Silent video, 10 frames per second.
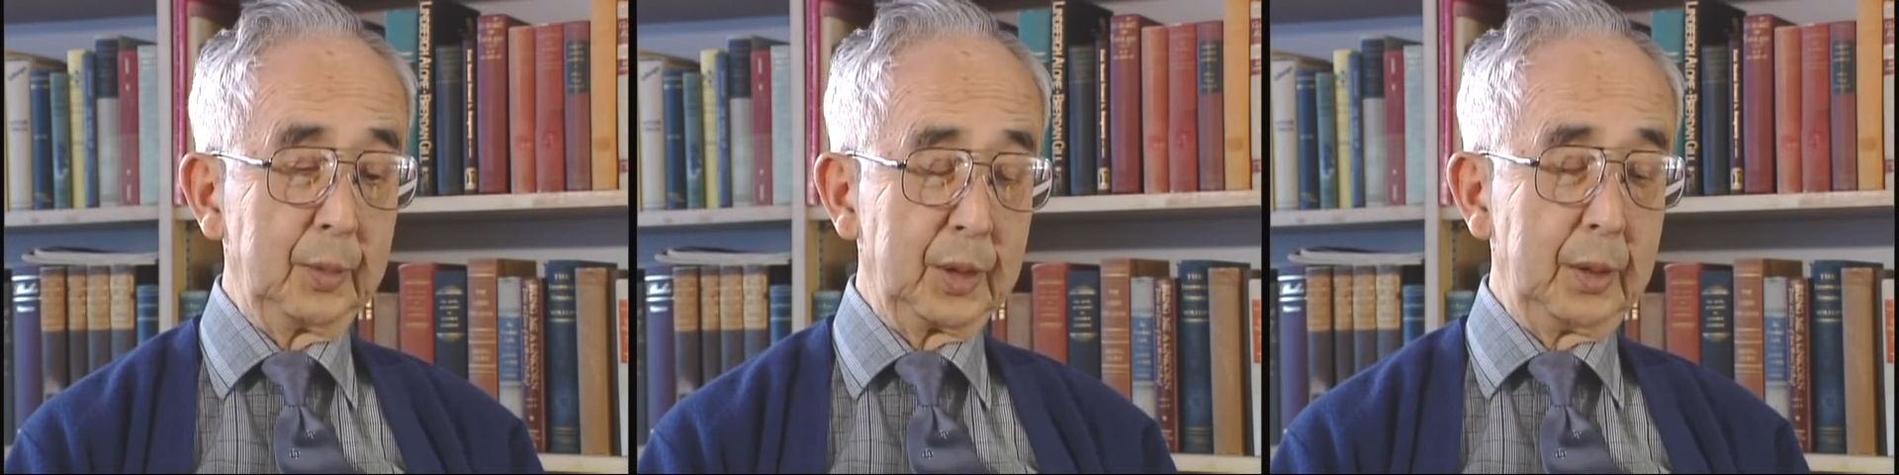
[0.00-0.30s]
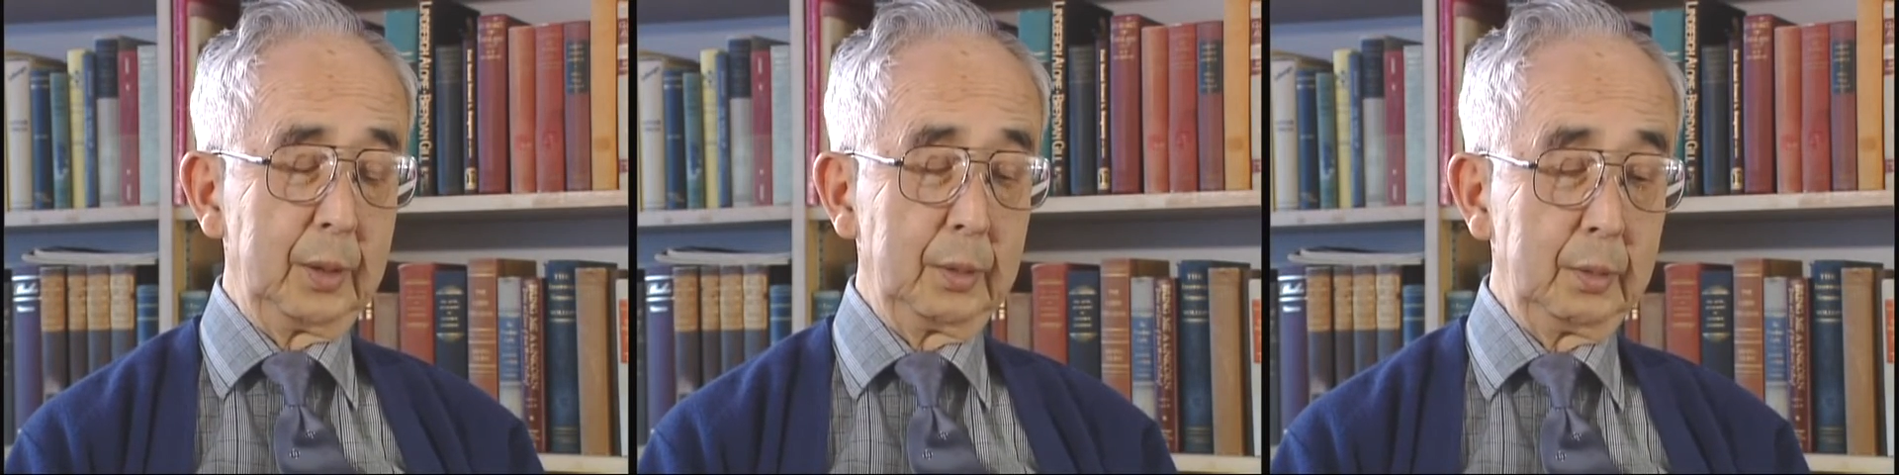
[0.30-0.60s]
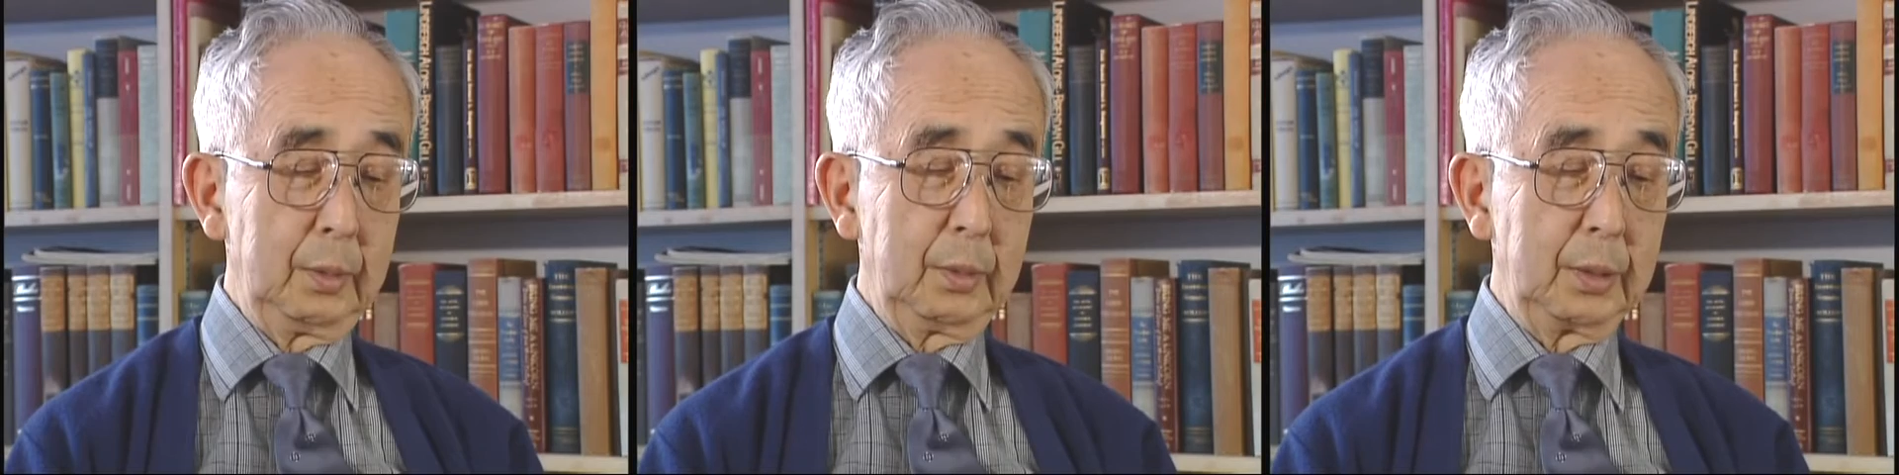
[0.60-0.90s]
they
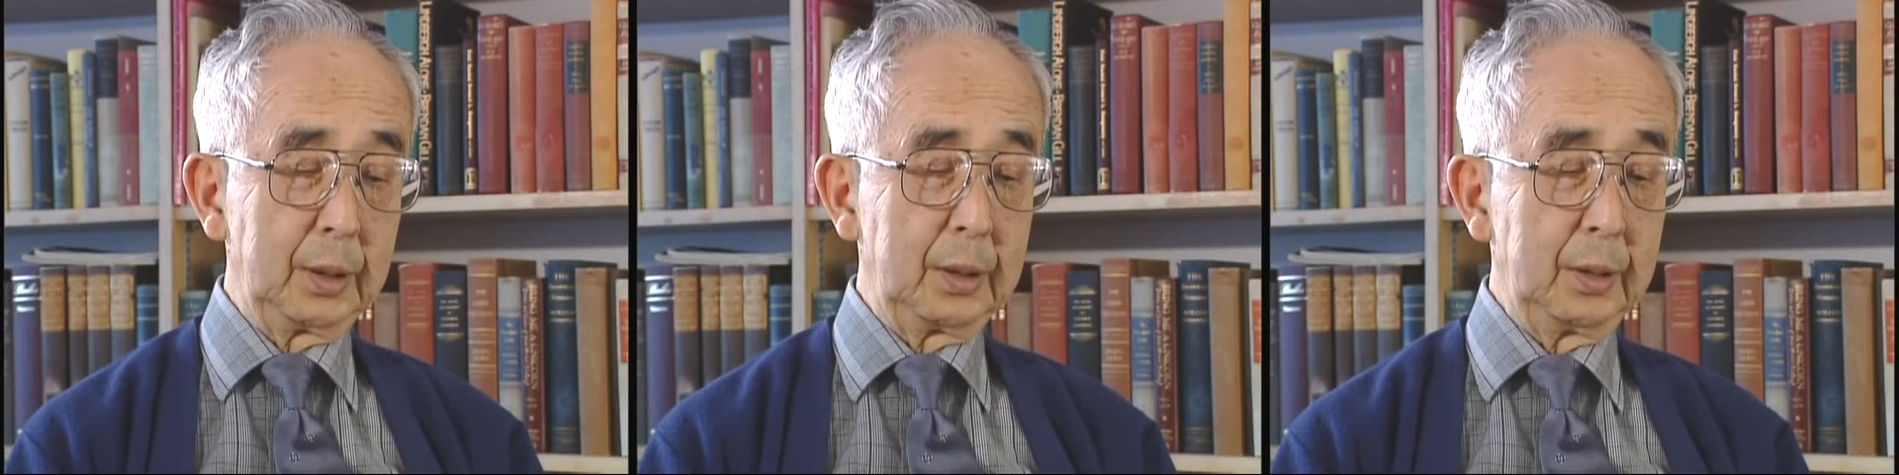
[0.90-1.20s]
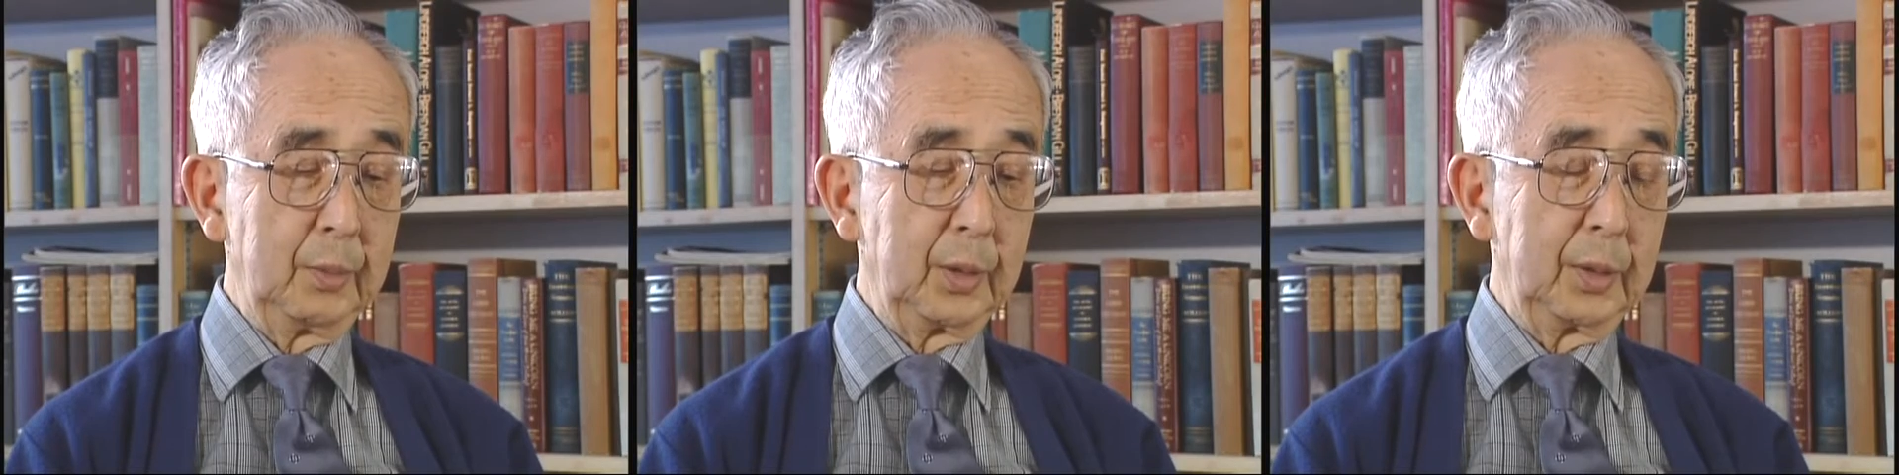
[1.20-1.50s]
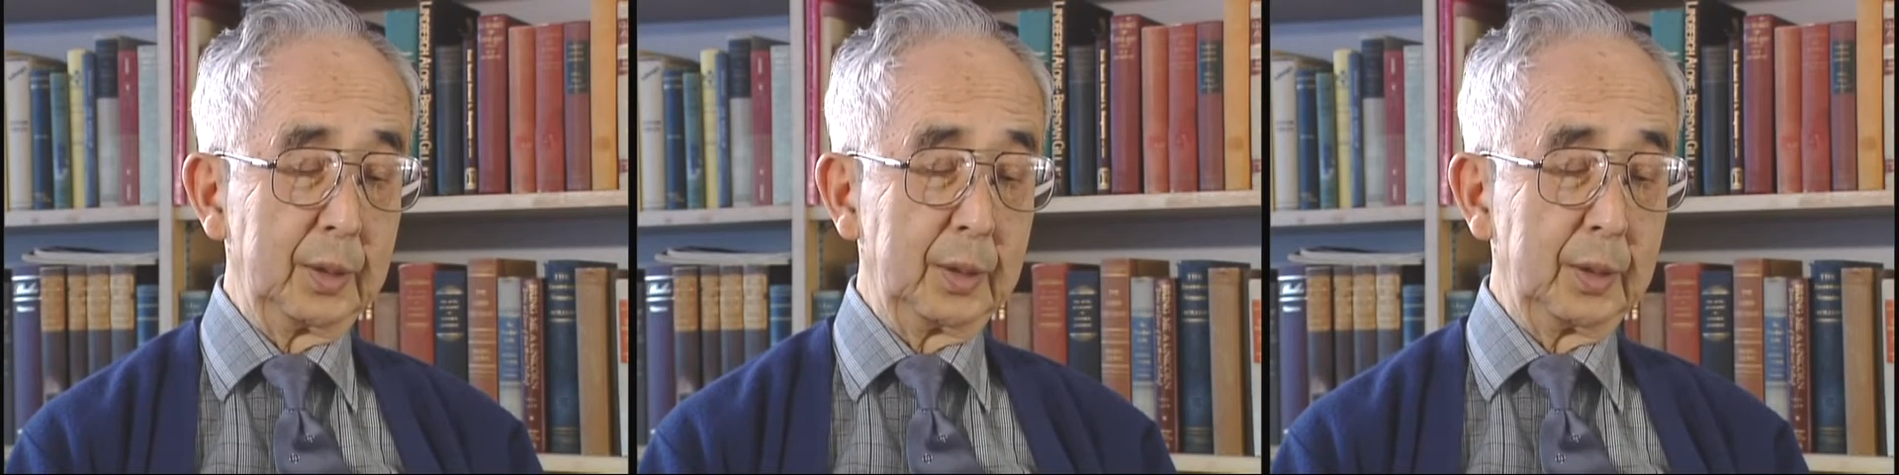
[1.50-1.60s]
they came.